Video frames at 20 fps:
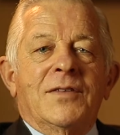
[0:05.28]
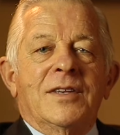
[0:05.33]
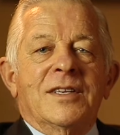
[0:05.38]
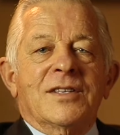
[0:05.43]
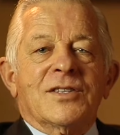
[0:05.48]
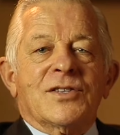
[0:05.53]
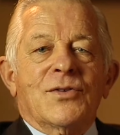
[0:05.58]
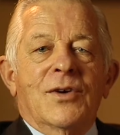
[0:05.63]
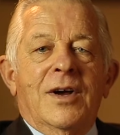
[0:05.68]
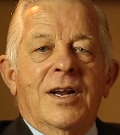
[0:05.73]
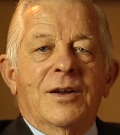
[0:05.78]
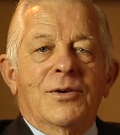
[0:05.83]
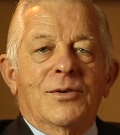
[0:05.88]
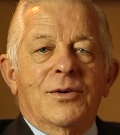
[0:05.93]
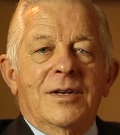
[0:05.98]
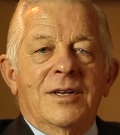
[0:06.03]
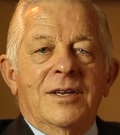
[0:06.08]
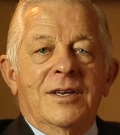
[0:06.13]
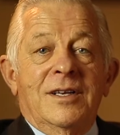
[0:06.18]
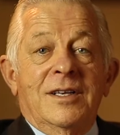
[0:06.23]
in Australia
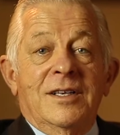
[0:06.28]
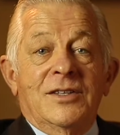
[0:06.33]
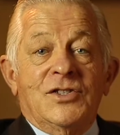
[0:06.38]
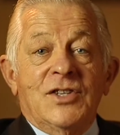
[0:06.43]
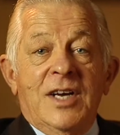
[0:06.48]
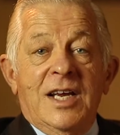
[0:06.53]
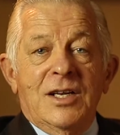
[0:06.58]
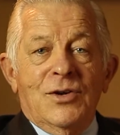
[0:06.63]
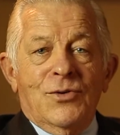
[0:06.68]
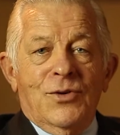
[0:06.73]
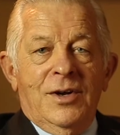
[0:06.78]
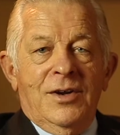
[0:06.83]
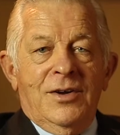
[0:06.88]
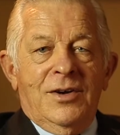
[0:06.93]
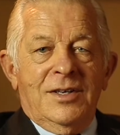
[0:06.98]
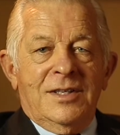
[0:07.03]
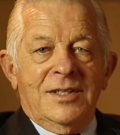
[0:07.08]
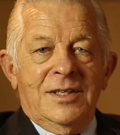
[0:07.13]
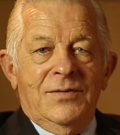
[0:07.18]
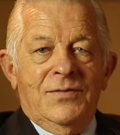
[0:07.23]
in January
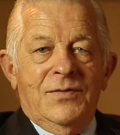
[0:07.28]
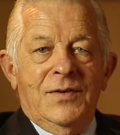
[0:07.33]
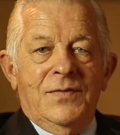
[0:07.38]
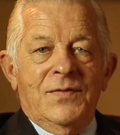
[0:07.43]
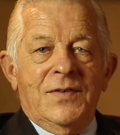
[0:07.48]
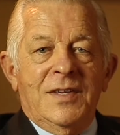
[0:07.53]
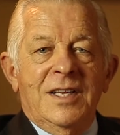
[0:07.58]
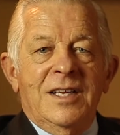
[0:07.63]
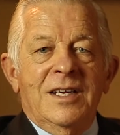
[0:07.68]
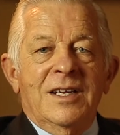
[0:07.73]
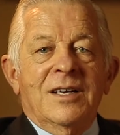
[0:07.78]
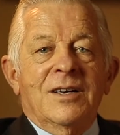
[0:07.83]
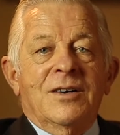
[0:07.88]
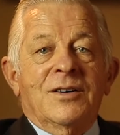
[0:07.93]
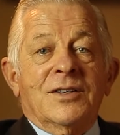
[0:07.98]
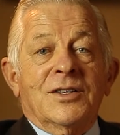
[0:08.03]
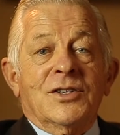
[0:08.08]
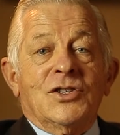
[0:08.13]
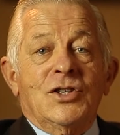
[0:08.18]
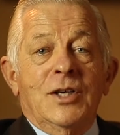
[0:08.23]
1950
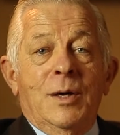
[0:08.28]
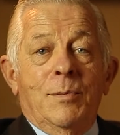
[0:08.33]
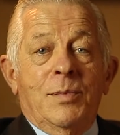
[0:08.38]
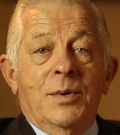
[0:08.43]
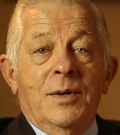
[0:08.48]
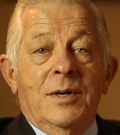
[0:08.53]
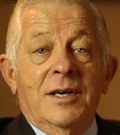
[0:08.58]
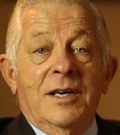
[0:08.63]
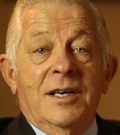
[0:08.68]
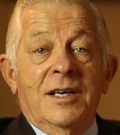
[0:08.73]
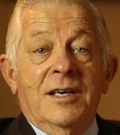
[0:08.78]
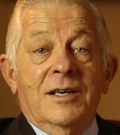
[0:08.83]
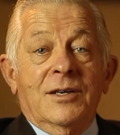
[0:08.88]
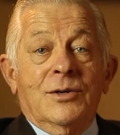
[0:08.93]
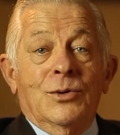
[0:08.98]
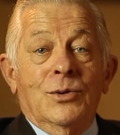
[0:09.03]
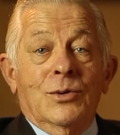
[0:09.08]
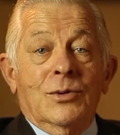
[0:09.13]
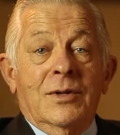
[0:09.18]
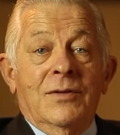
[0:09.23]
on a ship
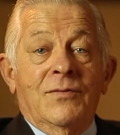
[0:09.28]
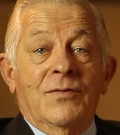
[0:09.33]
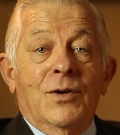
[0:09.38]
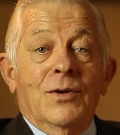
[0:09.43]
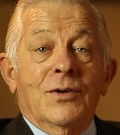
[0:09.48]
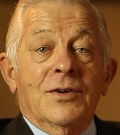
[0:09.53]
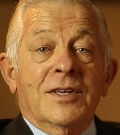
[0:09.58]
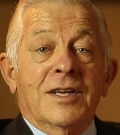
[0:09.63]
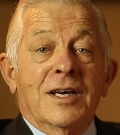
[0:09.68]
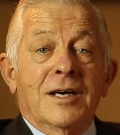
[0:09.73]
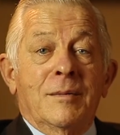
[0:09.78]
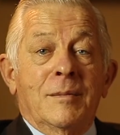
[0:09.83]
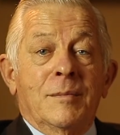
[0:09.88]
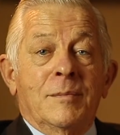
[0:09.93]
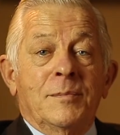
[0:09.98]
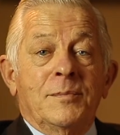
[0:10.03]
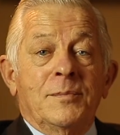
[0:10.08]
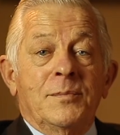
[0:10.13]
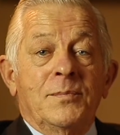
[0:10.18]
called the Volendam.